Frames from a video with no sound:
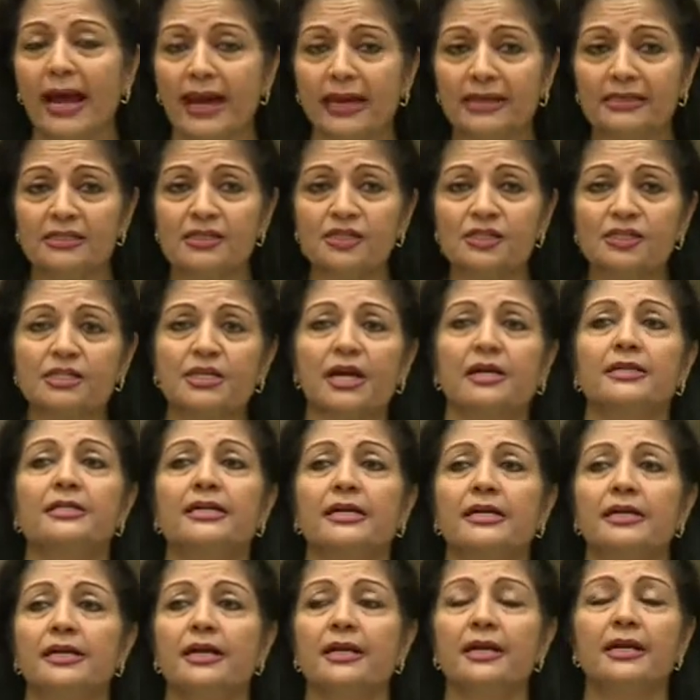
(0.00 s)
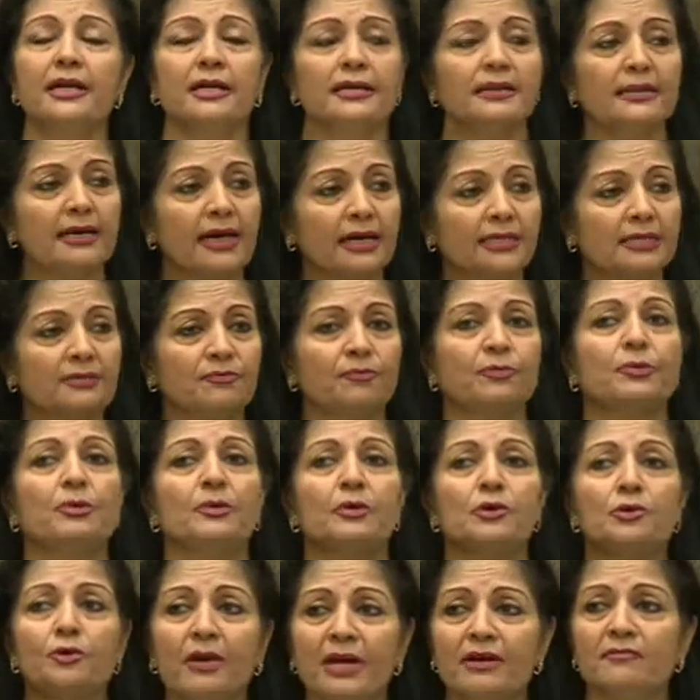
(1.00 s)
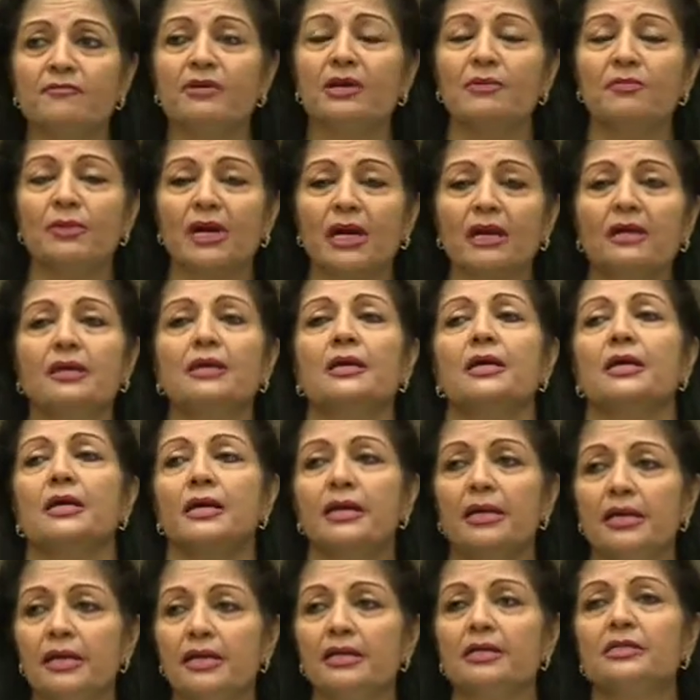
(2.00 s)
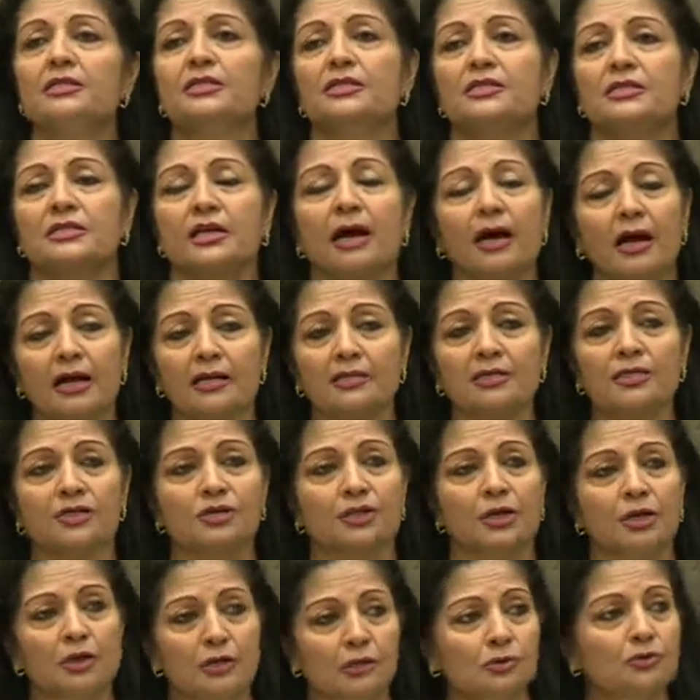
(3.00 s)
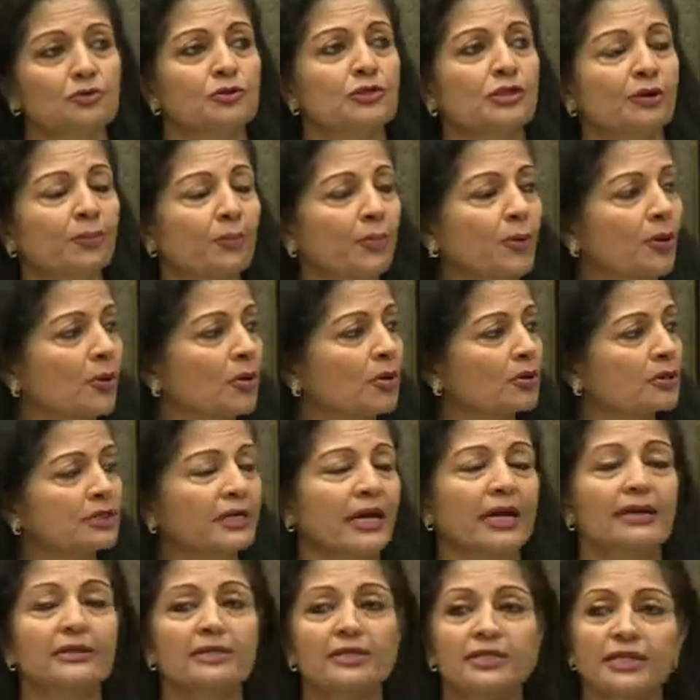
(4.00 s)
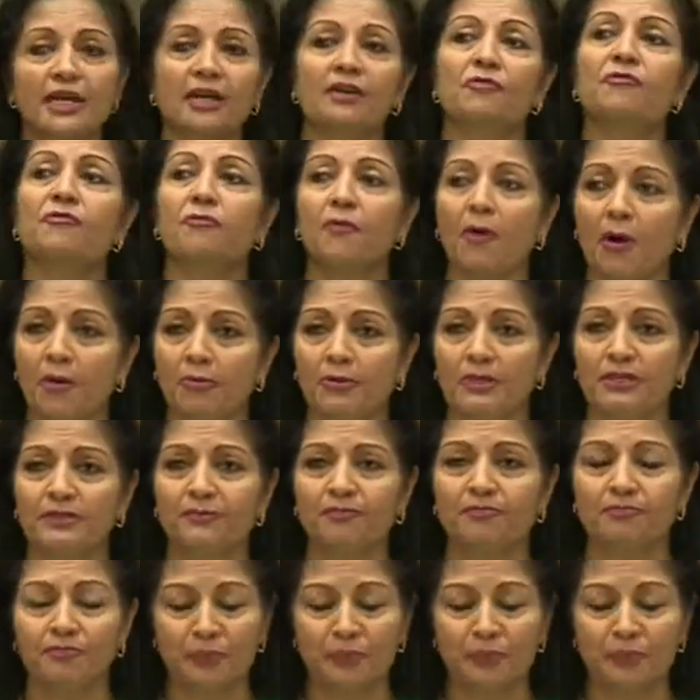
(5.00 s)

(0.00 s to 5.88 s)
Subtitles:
and study that UN Women is tasked to support and take forward.